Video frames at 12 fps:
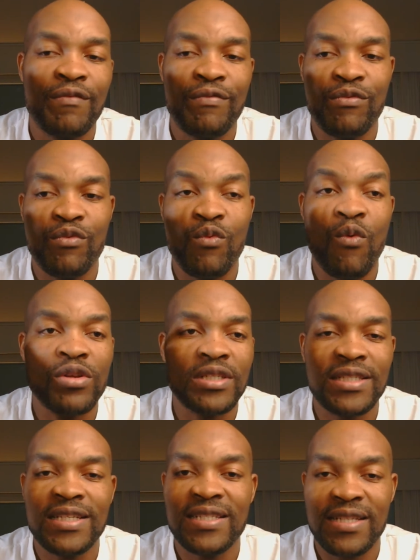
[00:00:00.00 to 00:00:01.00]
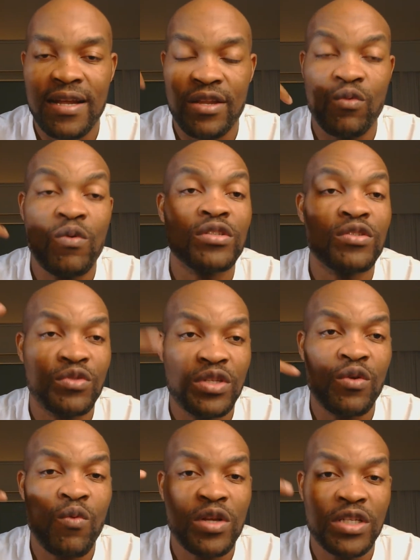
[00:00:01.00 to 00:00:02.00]
you watch this and you want to
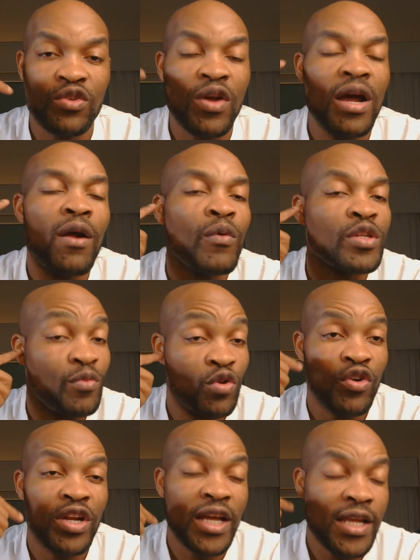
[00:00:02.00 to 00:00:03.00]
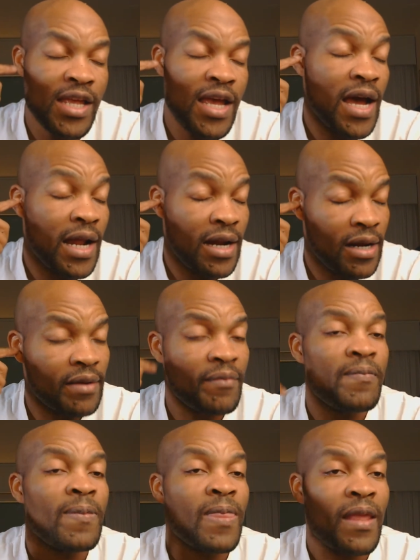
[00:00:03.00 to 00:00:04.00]
still watch it, you can always put on your ear and
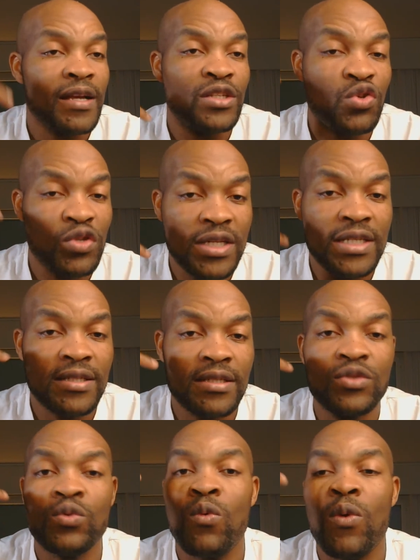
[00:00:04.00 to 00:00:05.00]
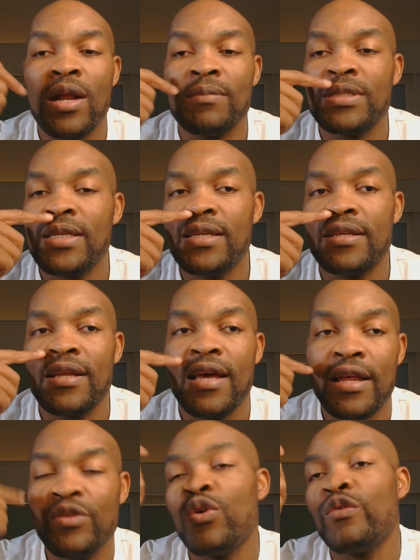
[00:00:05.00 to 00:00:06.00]
just listen to what I'm saying.
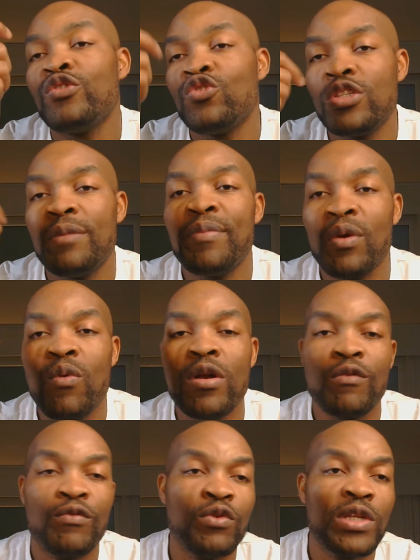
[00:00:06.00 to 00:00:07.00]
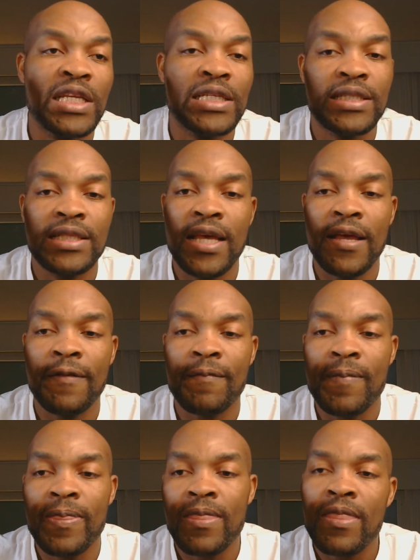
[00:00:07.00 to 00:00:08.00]
You're going to still pick one of few things there,
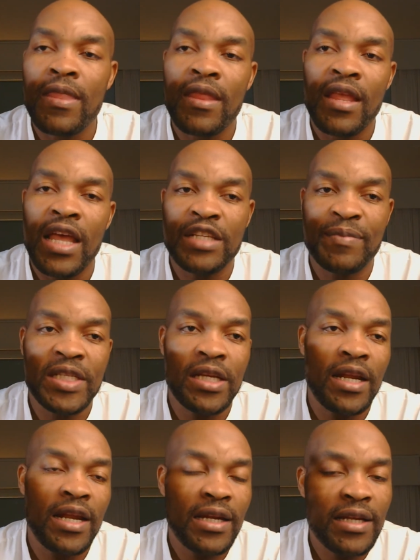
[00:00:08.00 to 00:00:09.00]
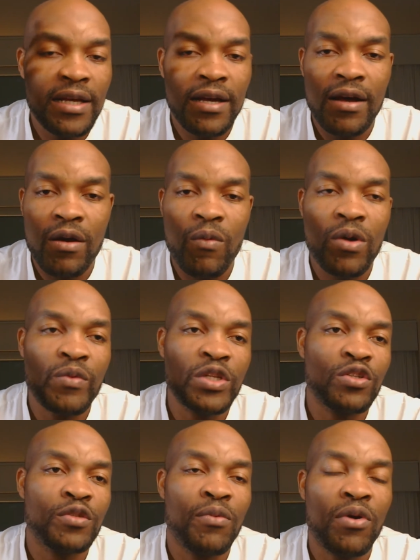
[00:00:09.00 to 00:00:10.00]
especially like what we
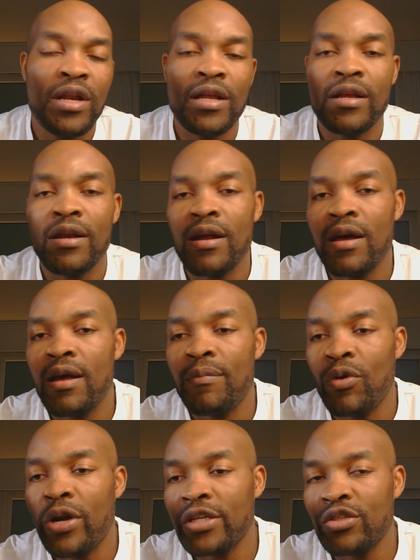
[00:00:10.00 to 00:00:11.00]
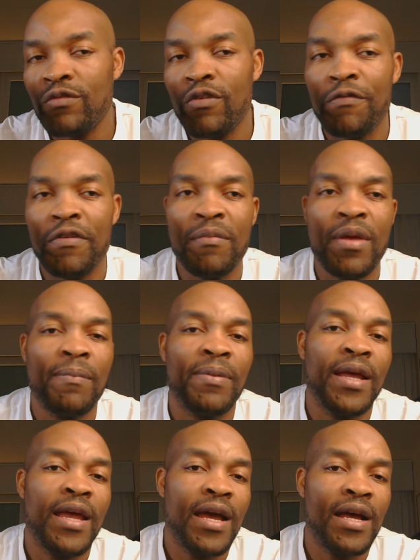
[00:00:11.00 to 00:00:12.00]
just spoke, like protection for female
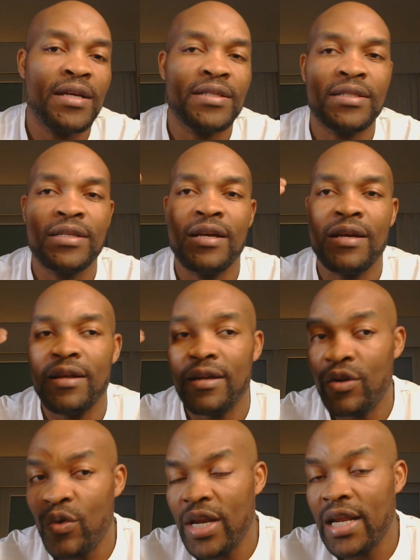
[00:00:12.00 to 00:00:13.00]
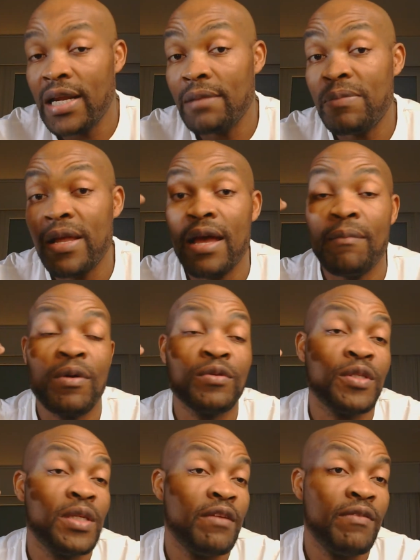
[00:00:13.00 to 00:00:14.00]
players, knowing that the
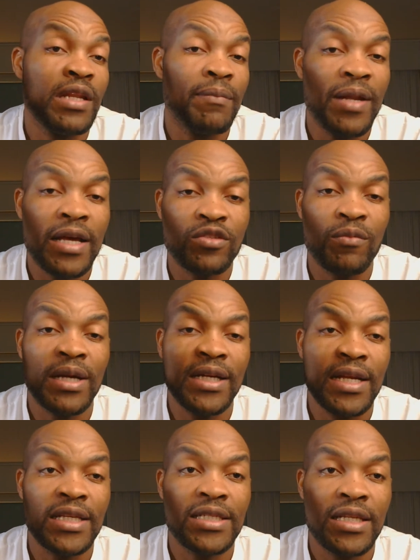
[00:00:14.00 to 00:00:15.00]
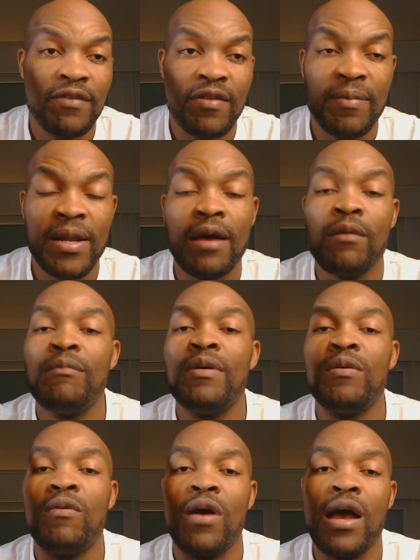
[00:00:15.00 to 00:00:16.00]
players on maternity leave, the player
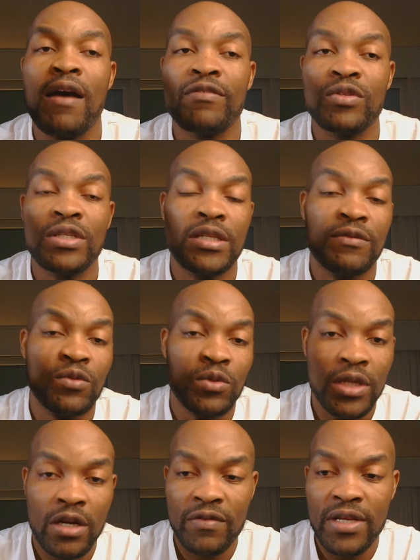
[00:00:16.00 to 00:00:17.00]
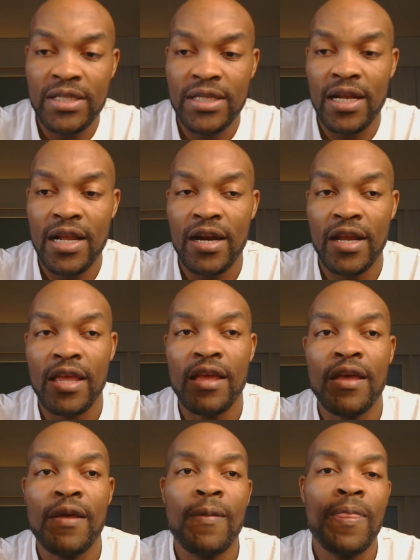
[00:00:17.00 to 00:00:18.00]
have to receive 2/3 of their salary,
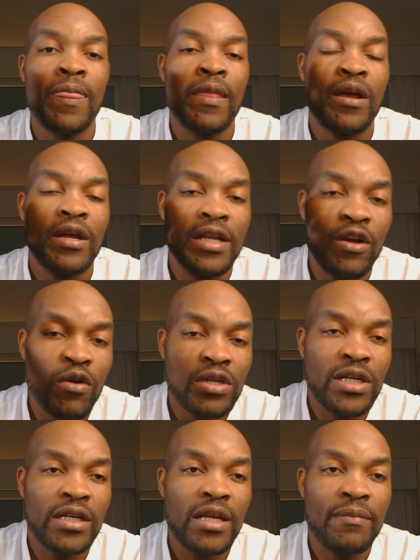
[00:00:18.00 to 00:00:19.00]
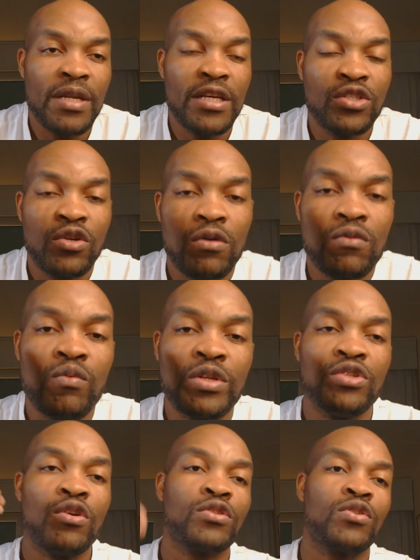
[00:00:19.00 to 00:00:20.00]
the contract termination with
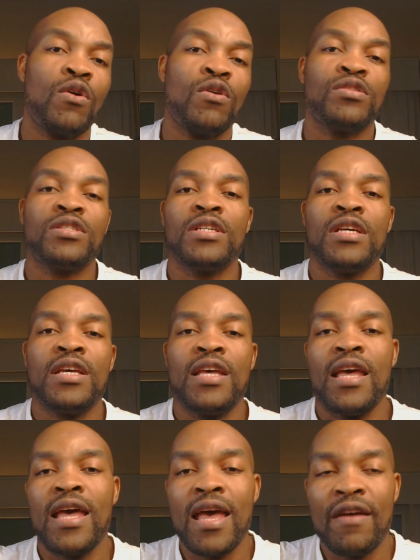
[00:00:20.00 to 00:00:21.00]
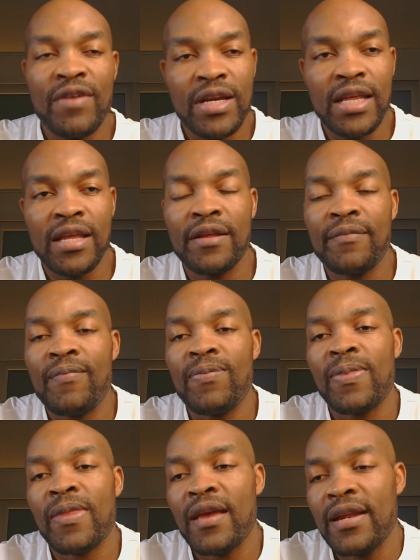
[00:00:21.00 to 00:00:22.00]
just cause, everything.
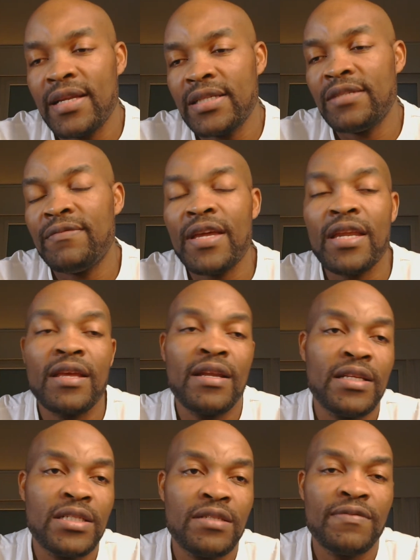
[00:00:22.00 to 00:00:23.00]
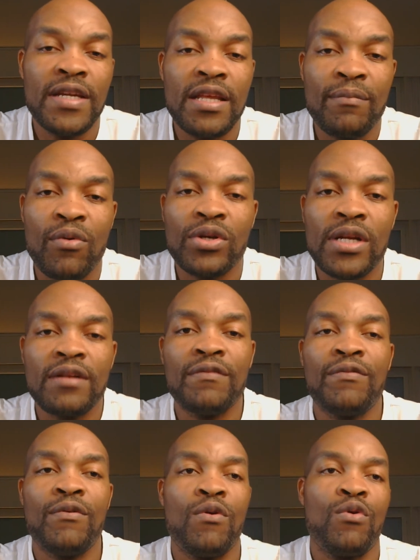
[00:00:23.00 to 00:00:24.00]
This is very important
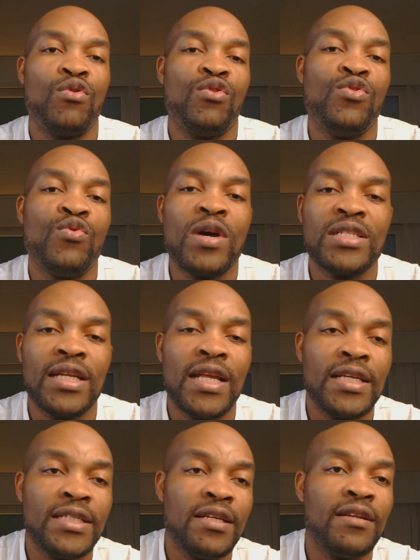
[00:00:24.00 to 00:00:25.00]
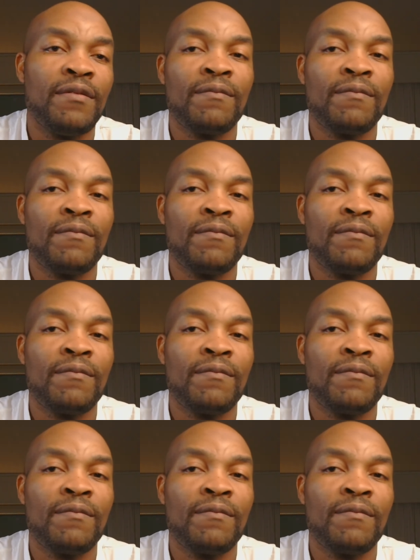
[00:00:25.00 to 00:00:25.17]
for you as an agent.